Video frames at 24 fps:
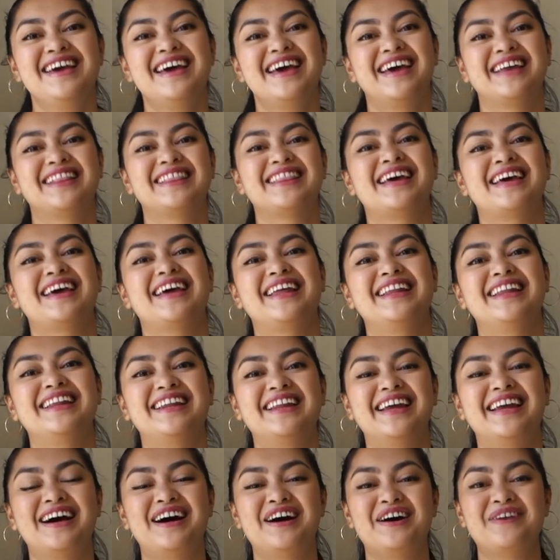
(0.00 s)
And then
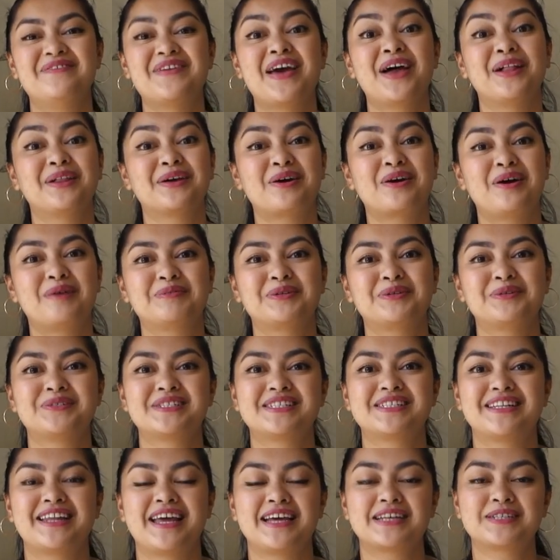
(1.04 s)
helicopter was
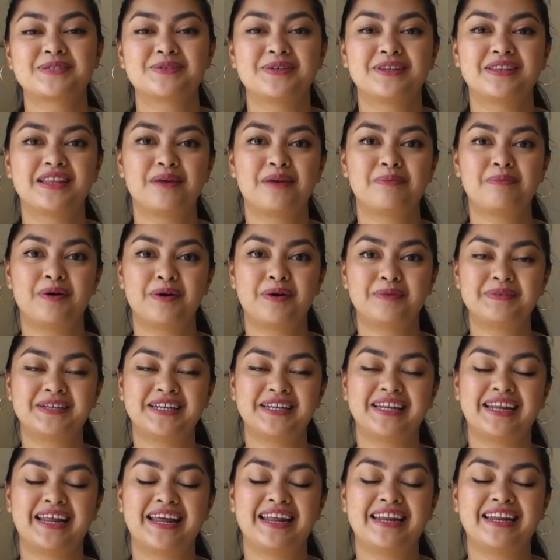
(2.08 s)
the next word that popped
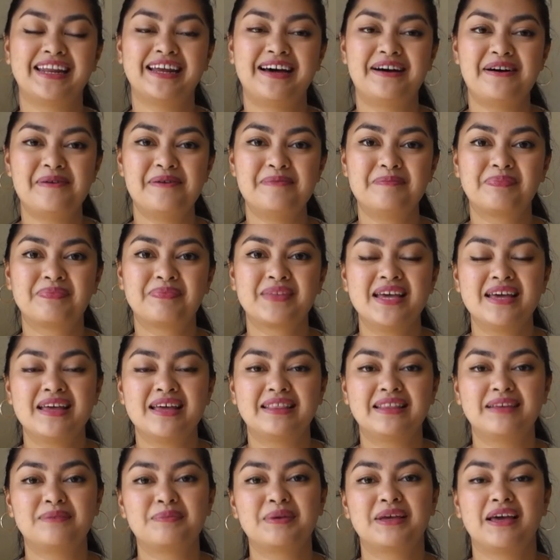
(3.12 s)
in, and
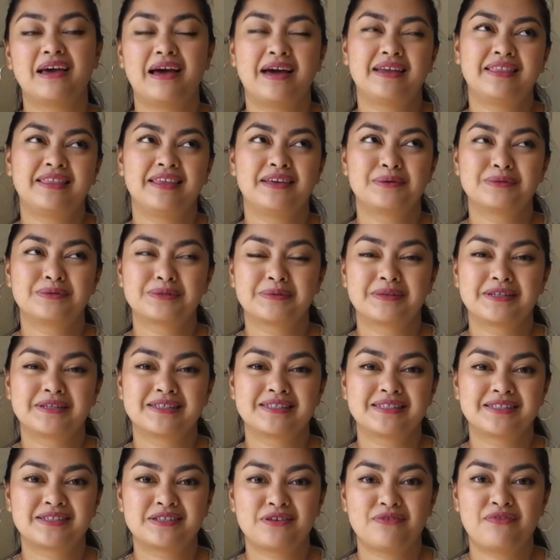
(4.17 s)
I think it was
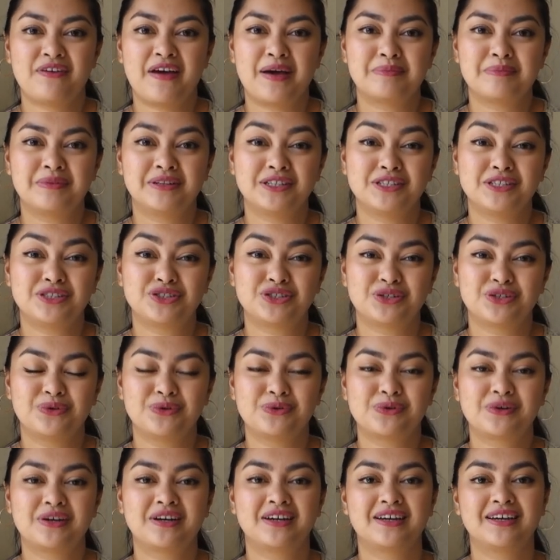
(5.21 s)
because it's a family
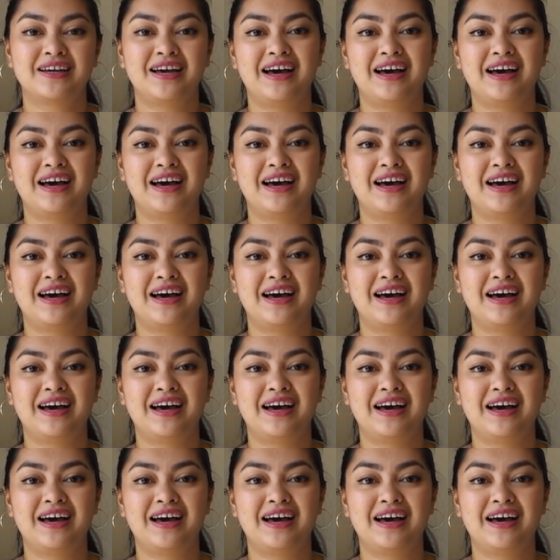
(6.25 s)
joke.